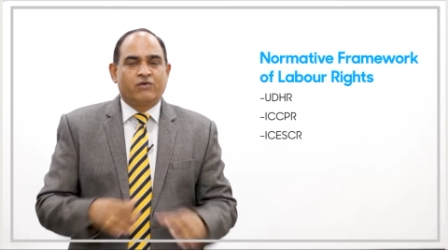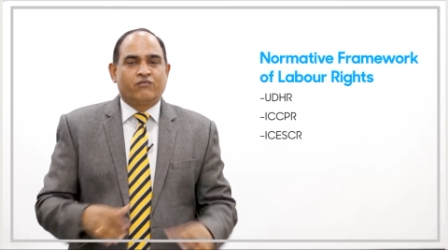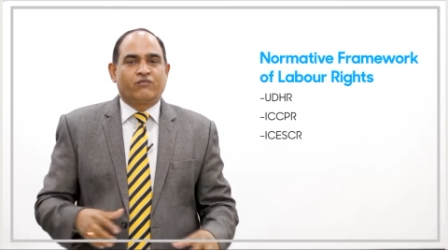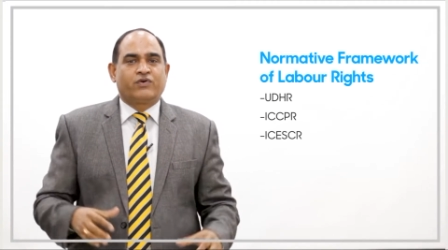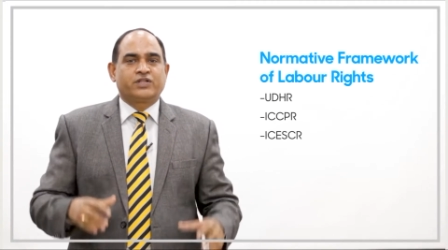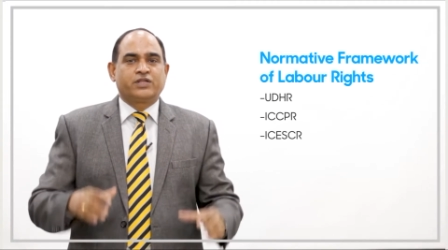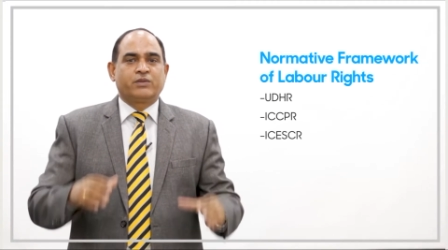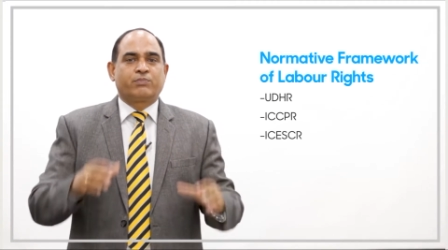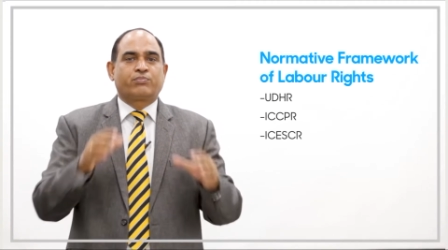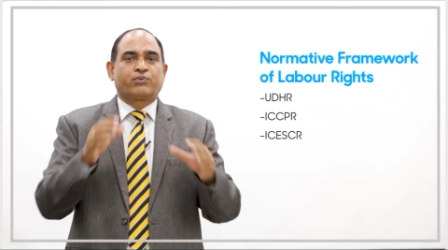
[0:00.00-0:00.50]

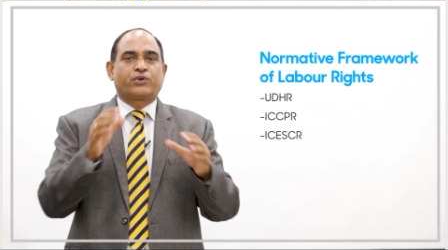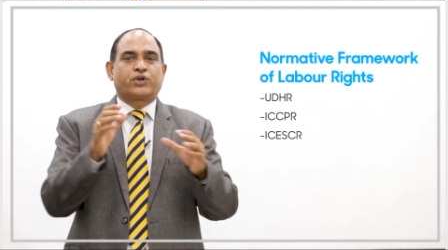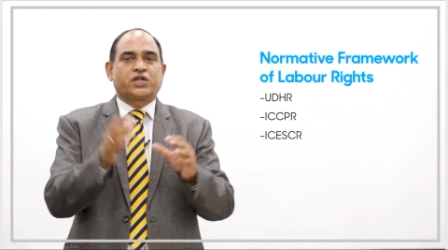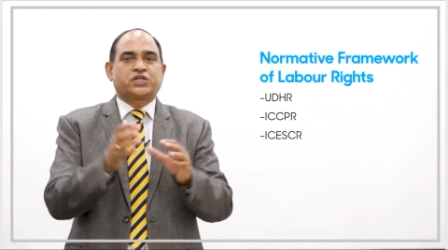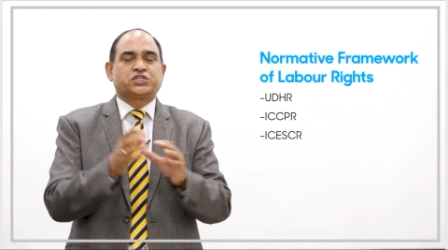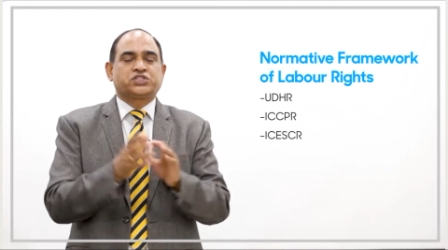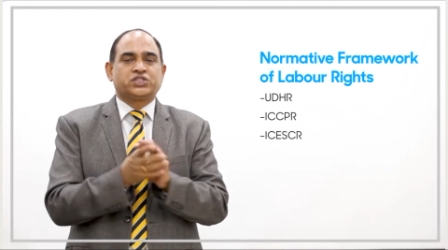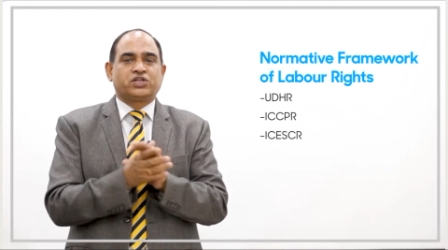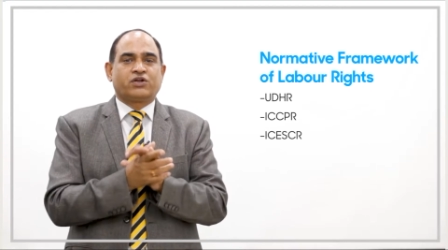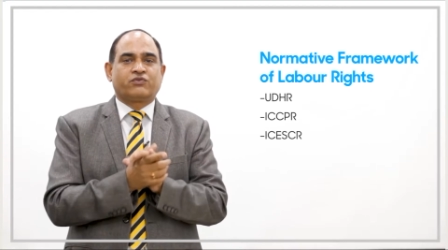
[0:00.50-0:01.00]
for the
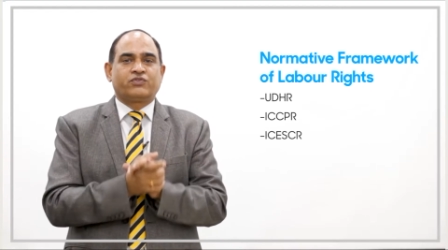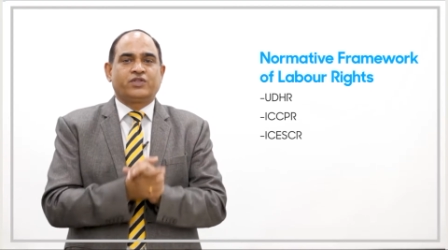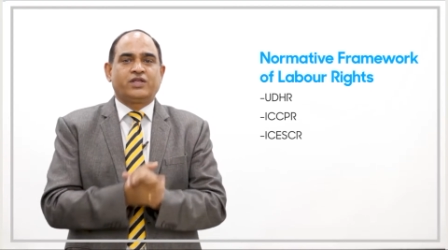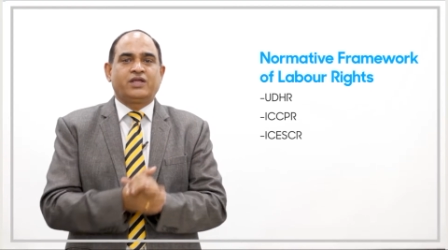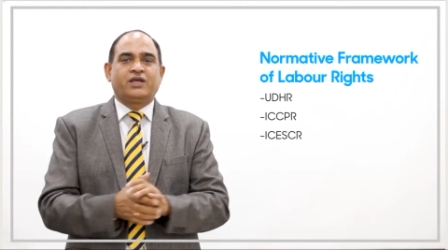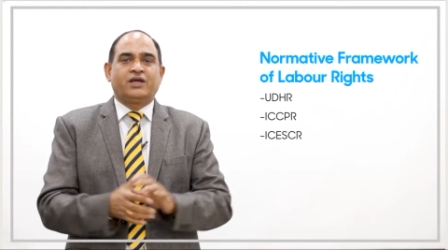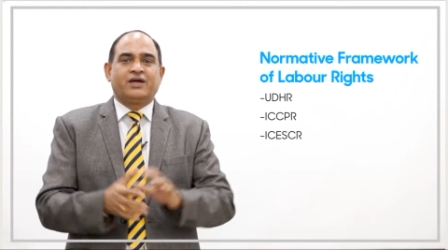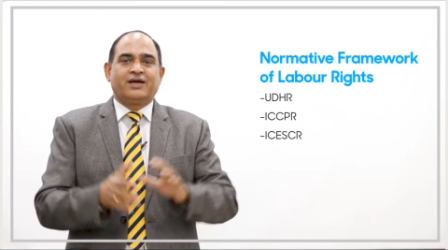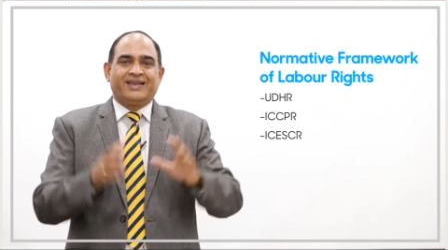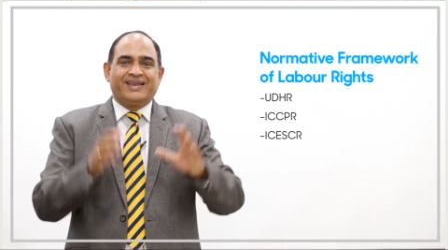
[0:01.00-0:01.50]
protection of the
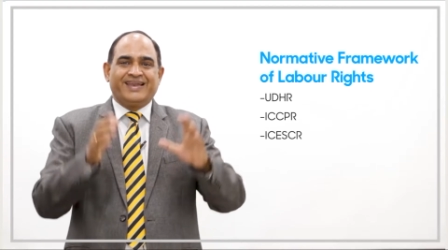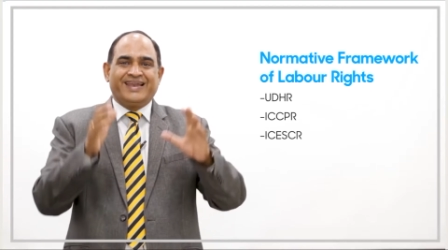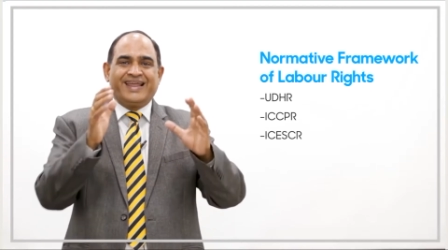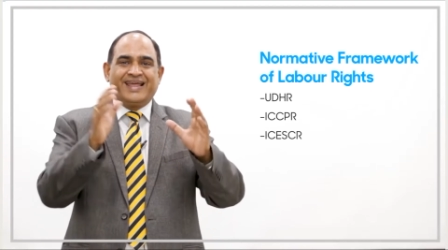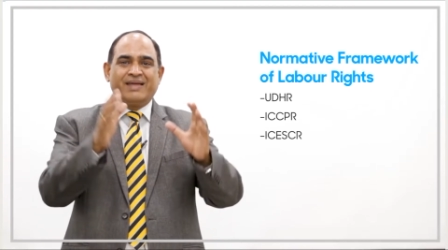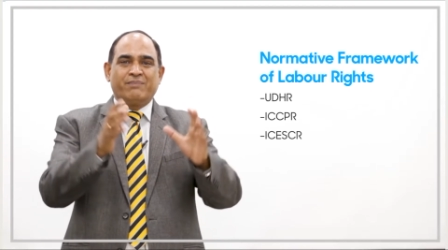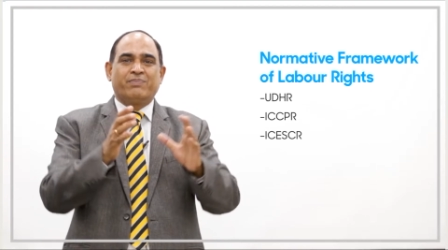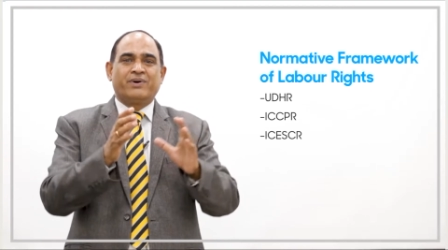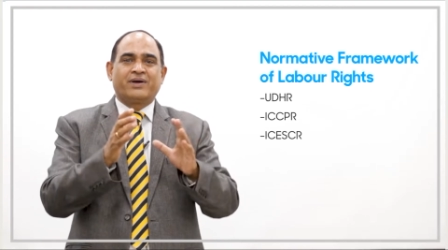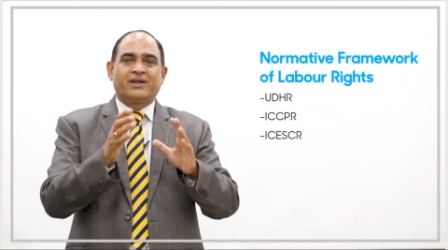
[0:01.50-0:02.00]

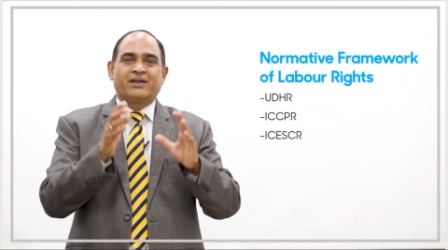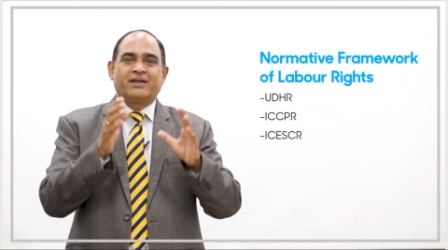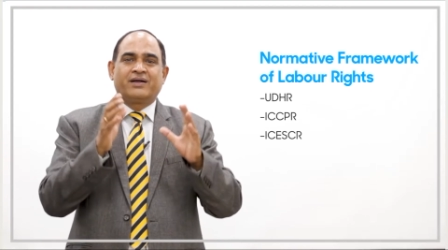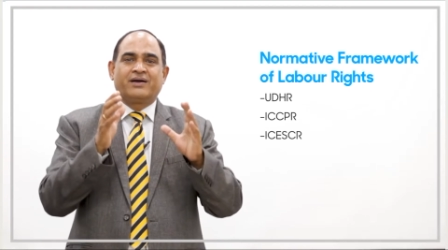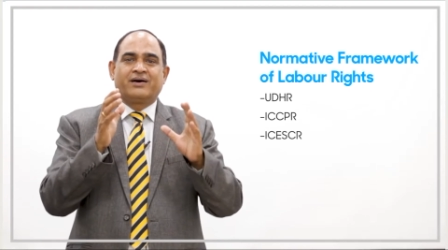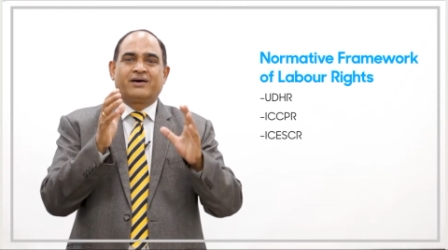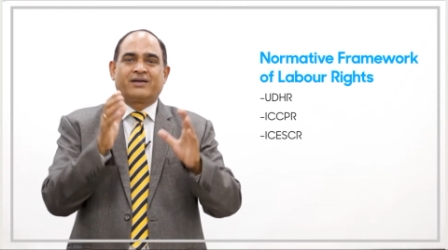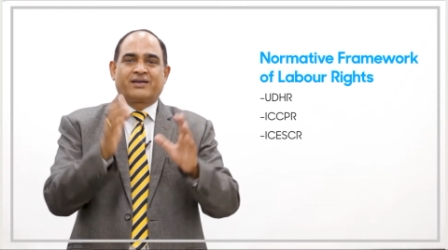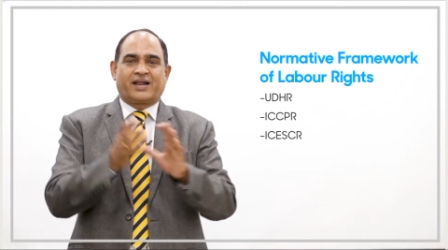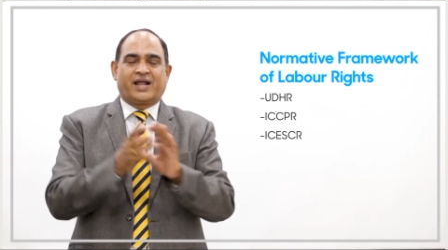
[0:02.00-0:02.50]
labour
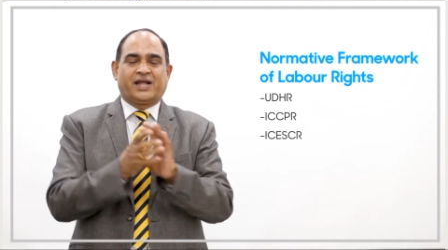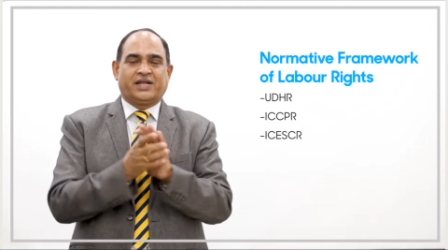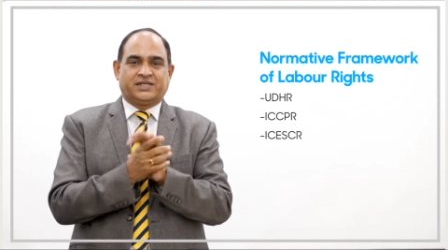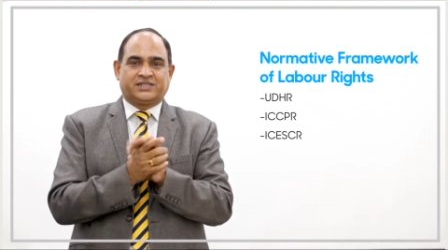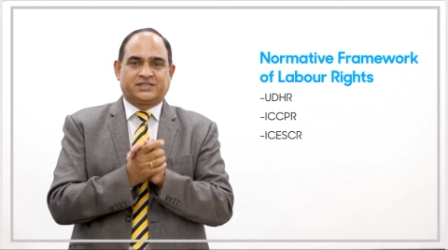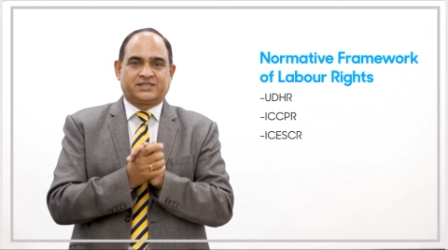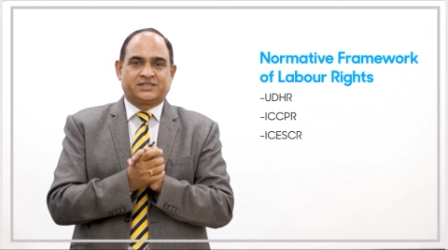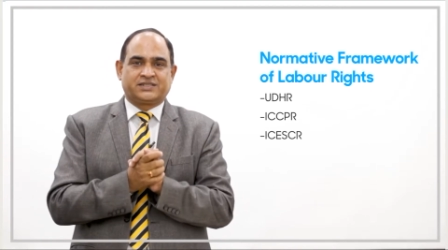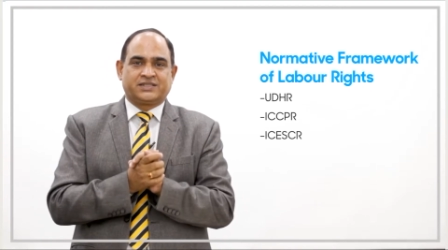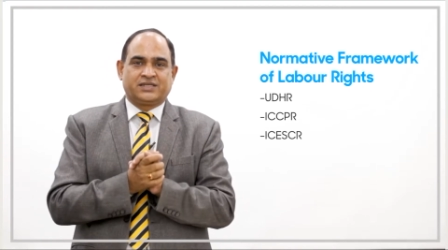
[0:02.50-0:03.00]

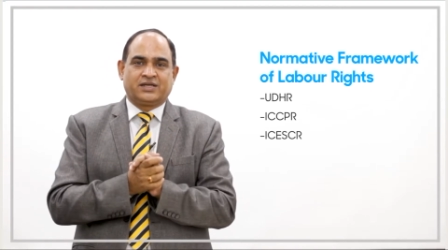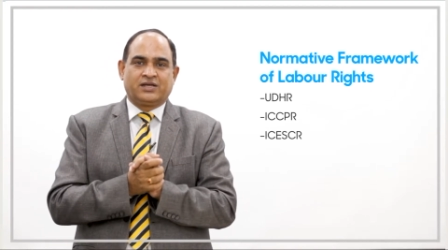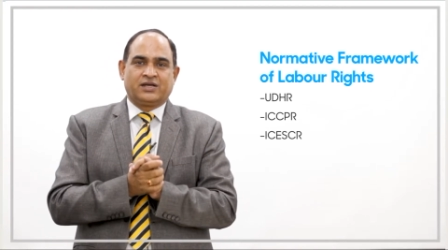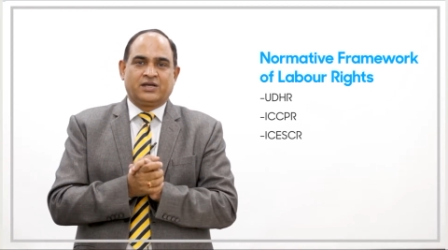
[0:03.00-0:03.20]
rights.